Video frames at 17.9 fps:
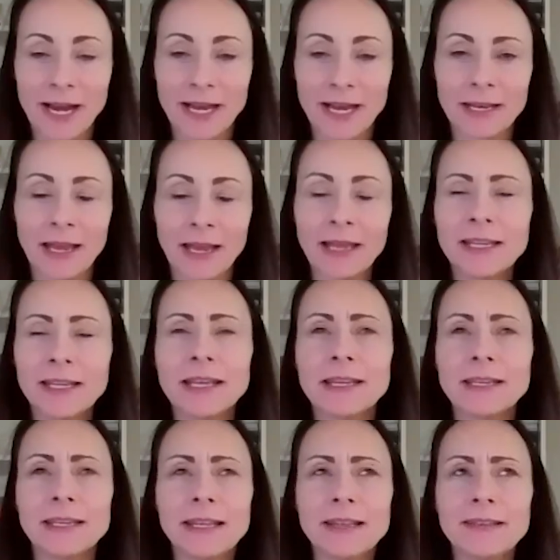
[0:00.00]
right. And
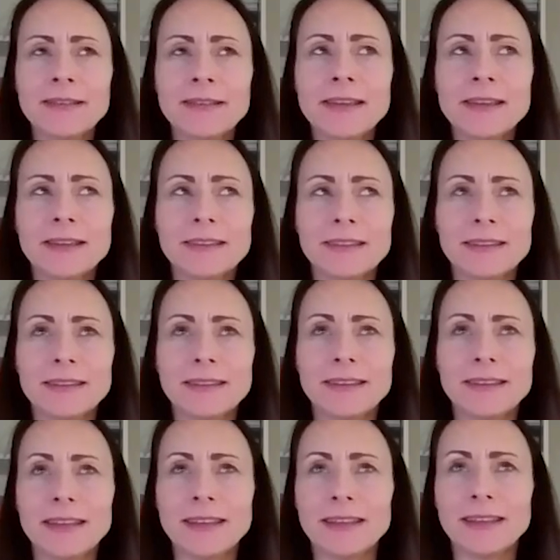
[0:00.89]
isn't
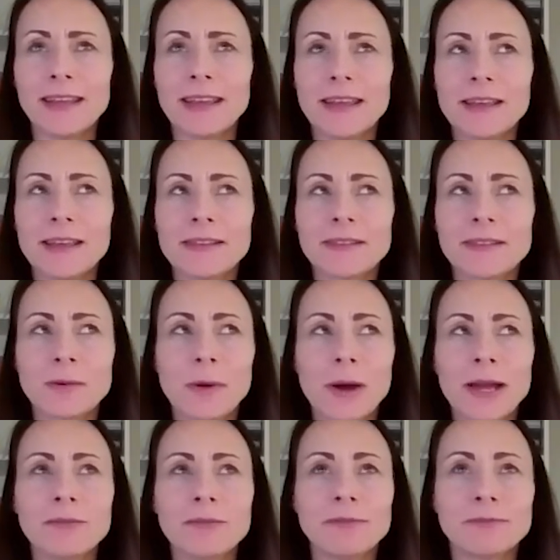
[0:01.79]
it's
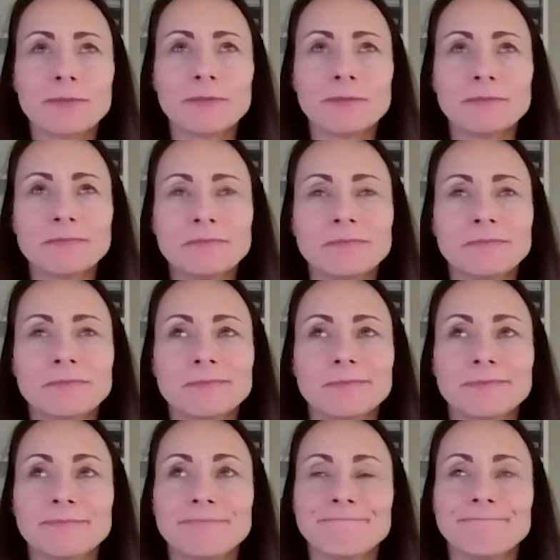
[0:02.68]
quite,
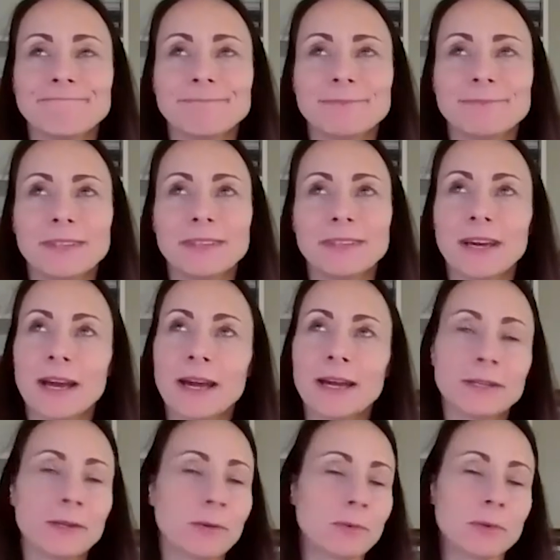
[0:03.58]

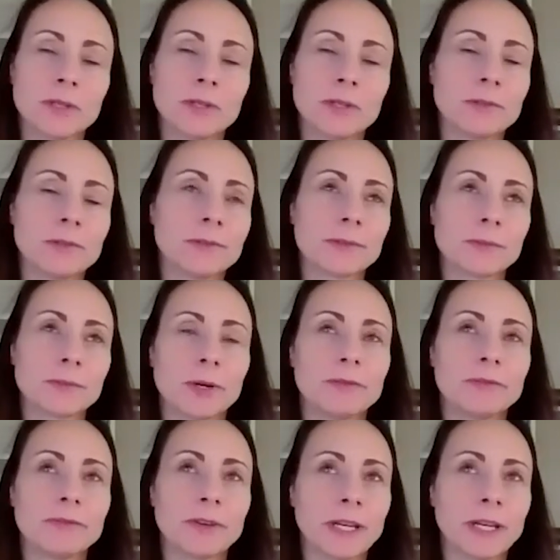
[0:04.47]
I don't want to use the
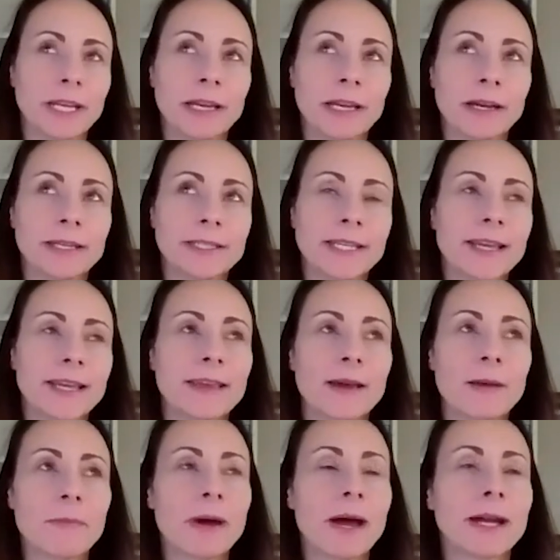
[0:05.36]
word funny. I take
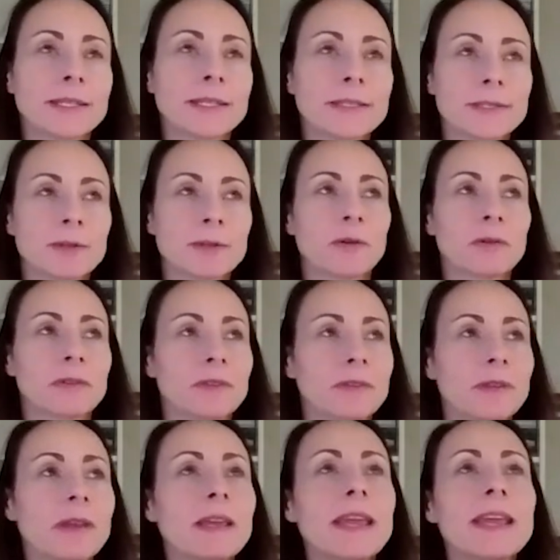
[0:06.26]
that back. It's
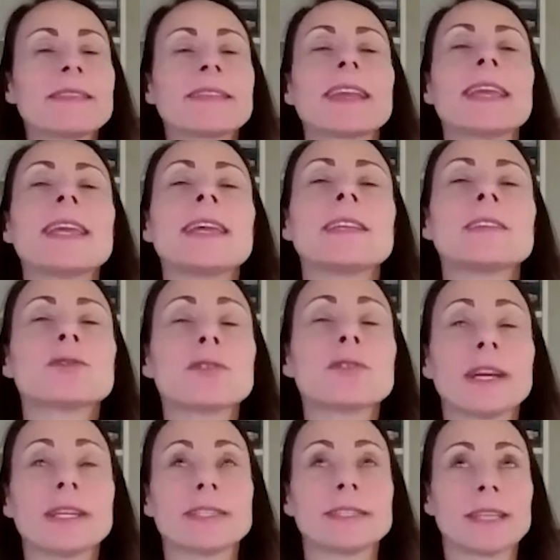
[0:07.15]
not, it's
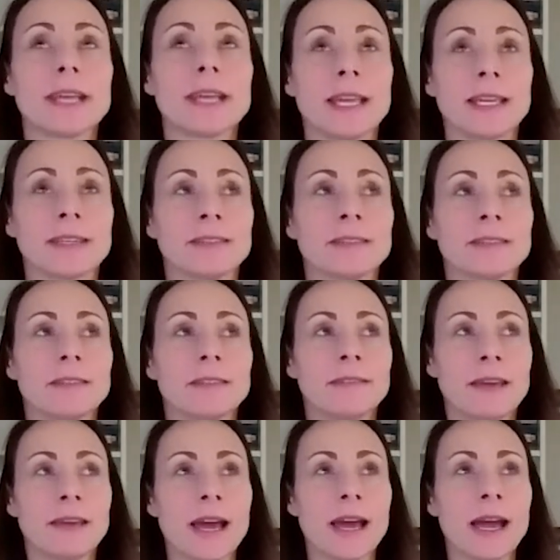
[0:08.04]
interesting
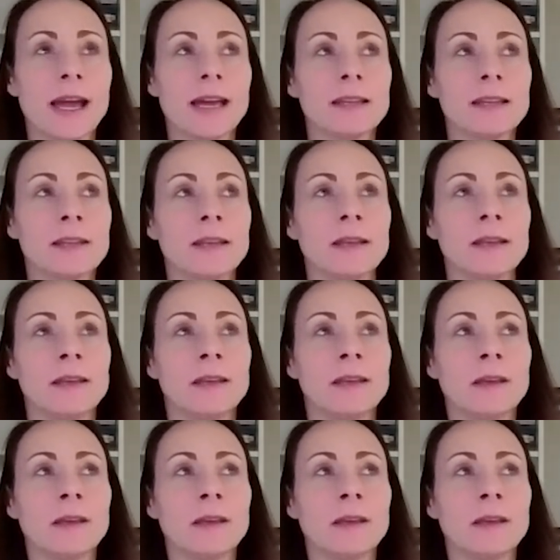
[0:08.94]
that